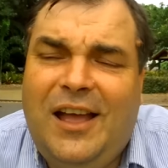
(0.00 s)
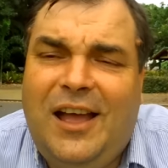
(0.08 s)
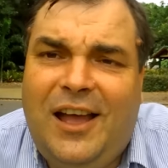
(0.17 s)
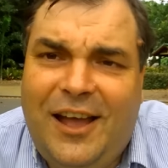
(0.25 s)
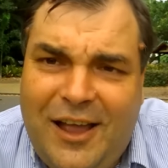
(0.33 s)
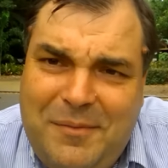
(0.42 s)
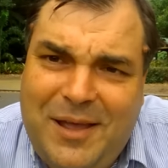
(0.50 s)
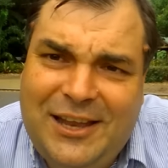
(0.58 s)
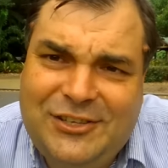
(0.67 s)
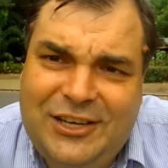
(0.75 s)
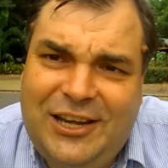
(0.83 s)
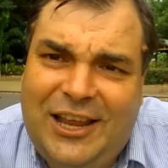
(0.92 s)
I'm
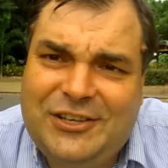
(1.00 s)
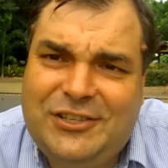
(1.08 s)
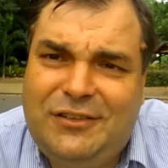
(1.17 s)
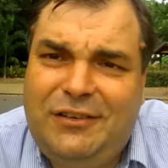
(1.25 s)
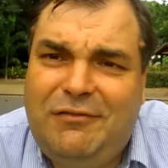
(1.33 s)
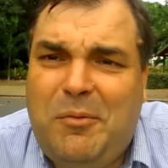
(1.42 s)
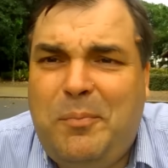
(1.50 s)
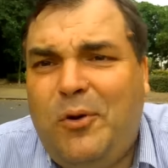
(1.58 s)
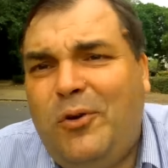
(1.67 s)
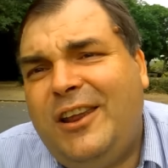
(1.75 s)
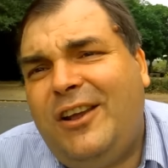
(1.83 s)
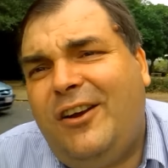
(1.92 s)
Archie Luxury
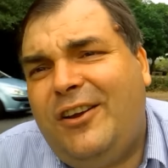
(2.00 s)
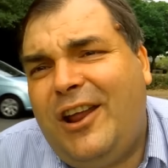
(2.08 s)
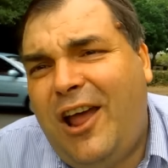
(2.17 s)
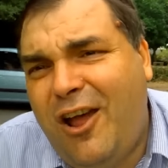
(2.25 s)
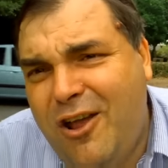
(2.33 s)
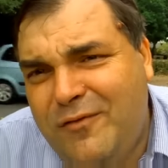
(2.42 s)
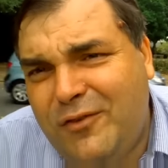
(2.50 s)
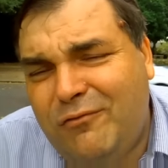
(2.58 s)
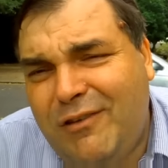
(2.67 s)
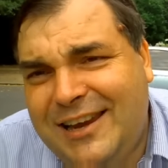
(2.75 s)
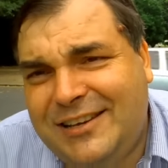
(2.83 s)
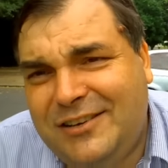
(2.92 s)
reporting on
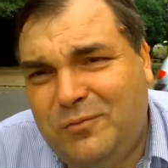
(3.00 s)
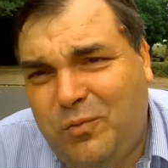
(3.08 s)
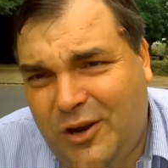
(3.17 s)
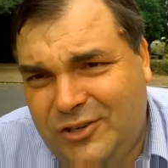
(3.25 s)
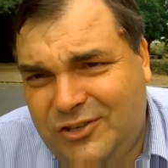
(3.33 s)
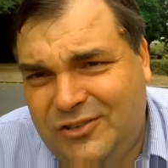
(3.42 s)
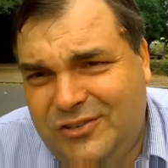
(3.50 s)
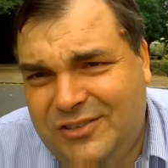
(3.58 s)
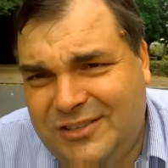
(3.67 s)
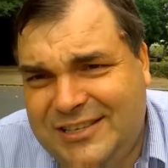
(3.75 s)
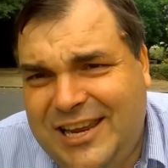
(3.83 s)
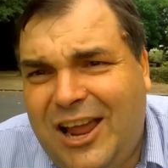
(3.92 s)
overrated watches.
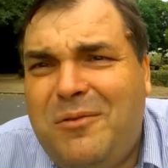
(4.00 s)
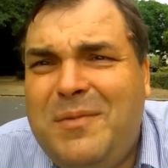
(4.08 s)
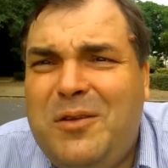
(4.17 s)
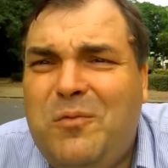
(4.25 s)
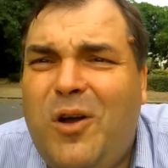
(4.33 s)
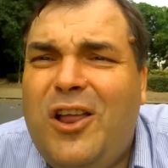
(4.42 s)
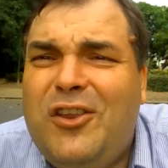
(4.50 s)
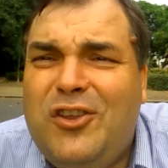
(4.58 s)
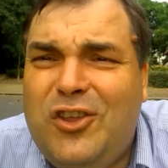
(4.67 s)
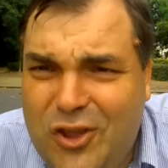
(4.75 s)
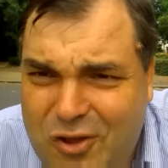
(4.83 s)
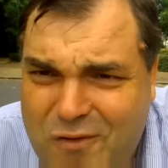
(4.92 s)
Tell me what
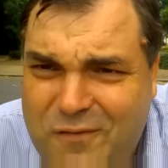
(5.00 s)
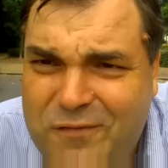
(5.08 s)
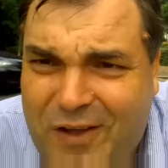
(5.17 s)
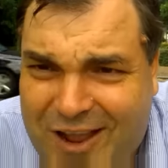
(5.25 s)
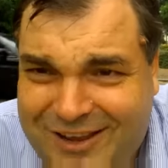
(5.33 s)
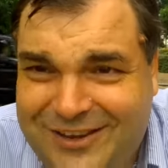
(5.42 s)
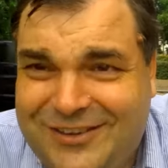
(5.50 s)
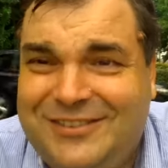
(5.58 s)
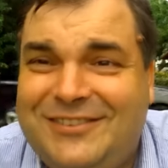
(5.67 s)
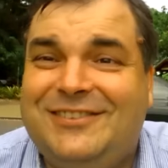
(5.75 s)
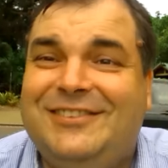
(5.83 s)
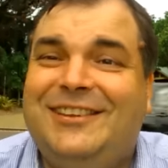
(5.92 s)
you fuckers
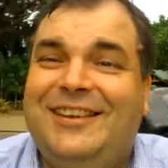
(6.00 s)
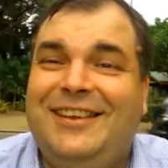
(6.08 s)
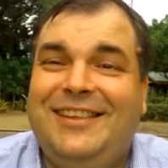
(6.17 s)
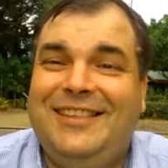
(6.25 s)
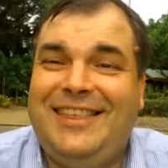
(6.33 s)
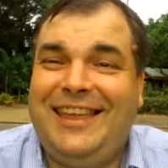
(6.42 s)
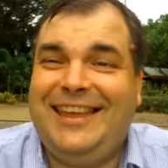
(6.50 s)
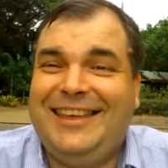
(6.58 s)
think